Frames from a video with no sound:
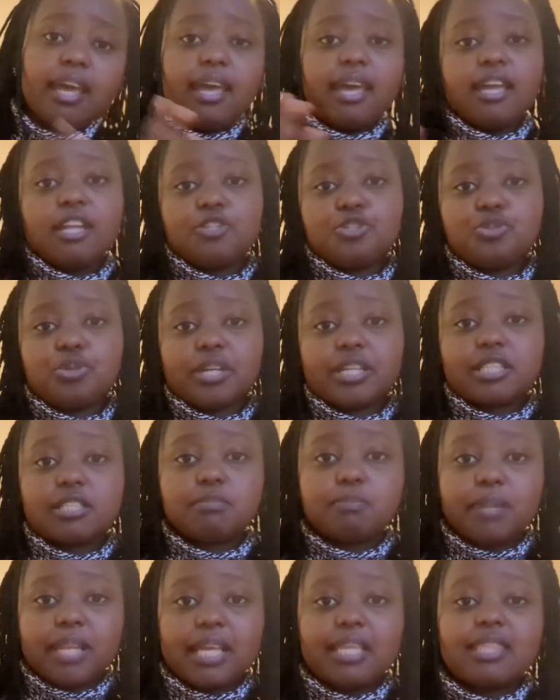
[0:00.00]
and to
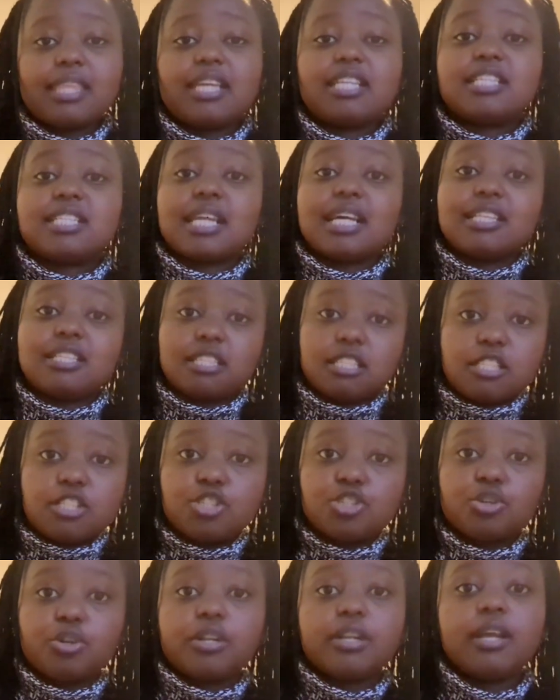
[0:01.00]
explain the
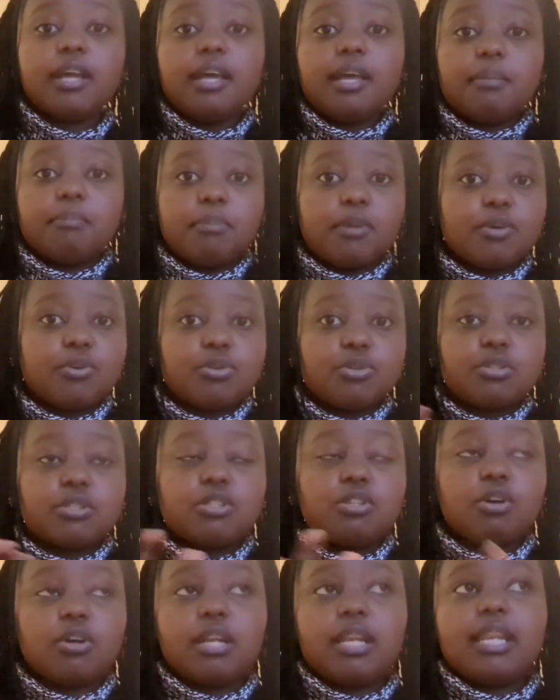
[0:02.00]
transition, because
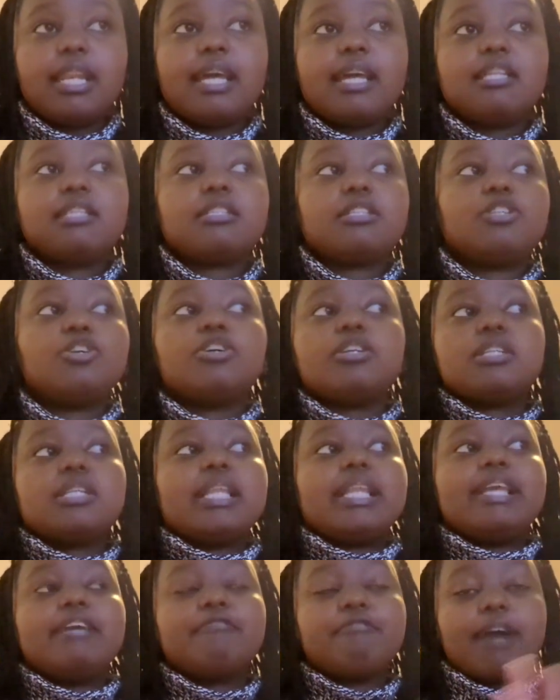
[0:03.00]
don't
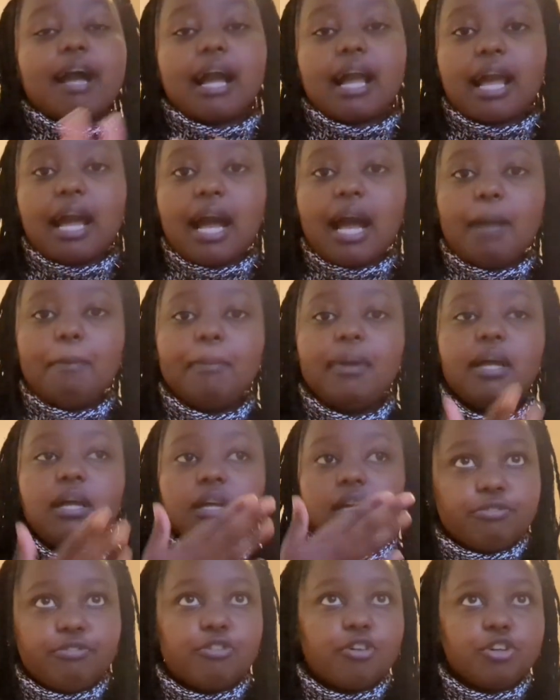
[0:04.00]
leave a gap
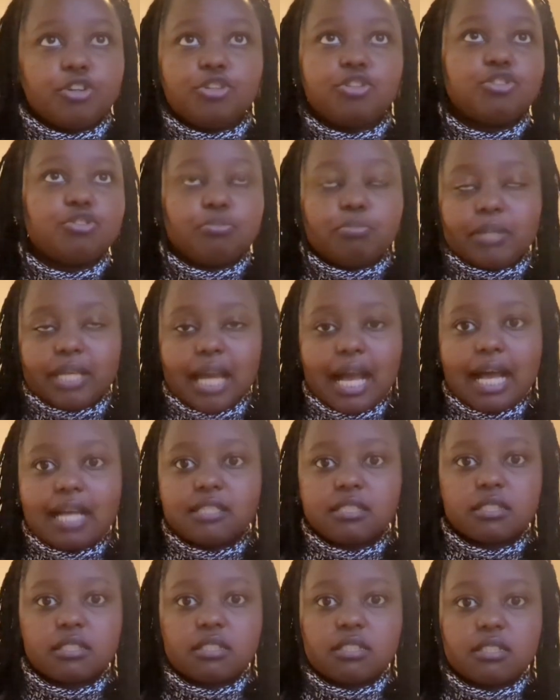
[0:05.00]
for you to be
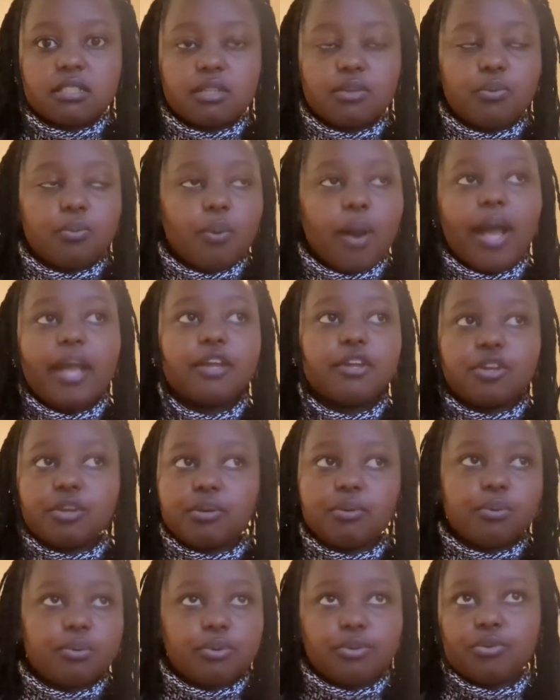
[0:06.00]
asked why,
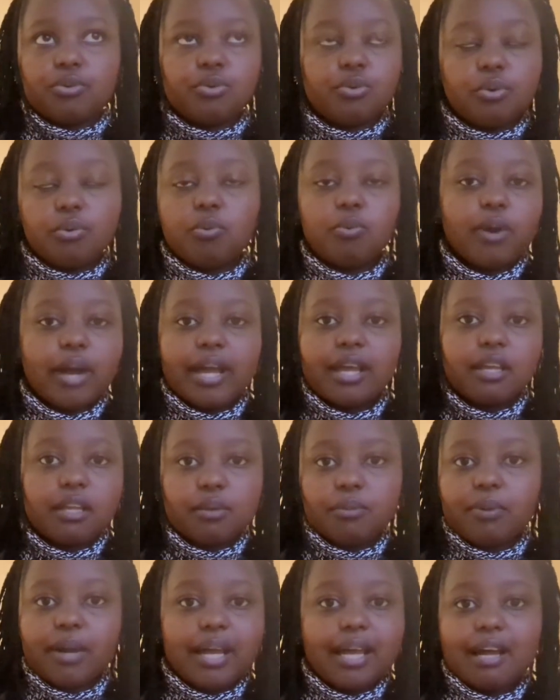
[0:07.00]

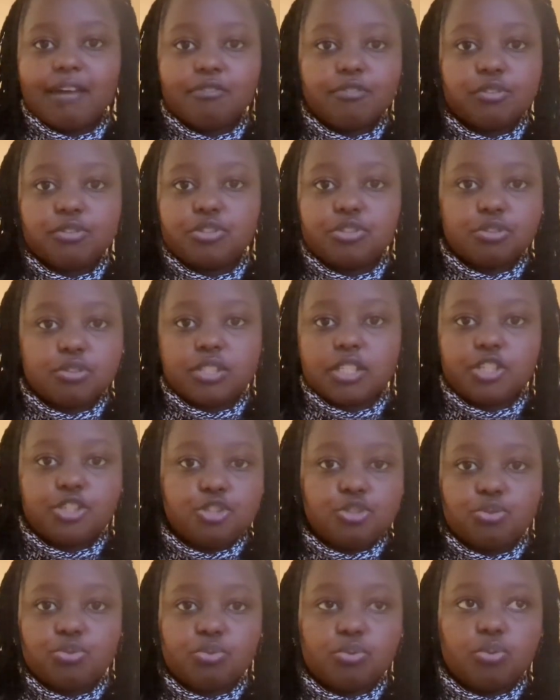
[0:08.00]
why have you chosen
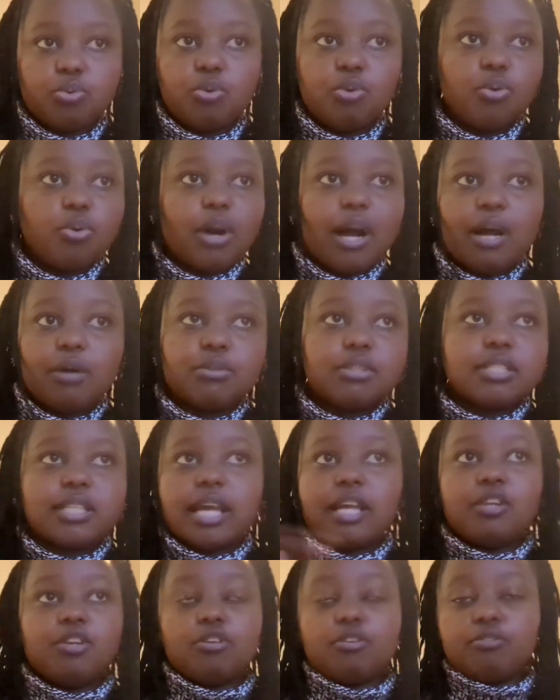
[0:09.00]
to go
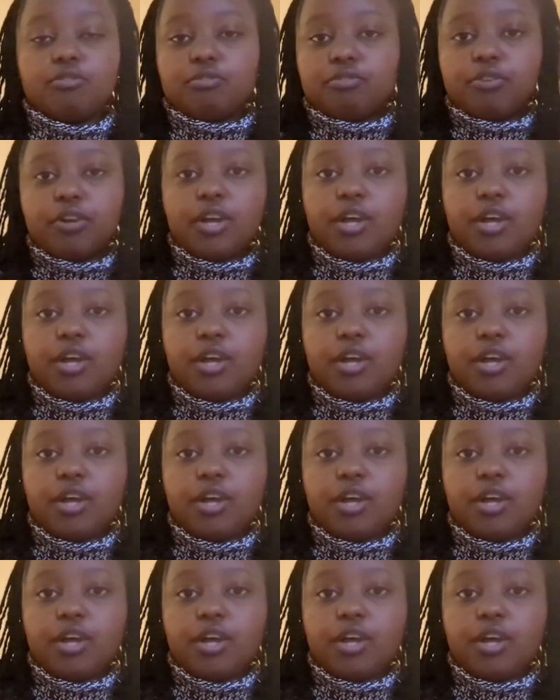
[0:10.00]
outside of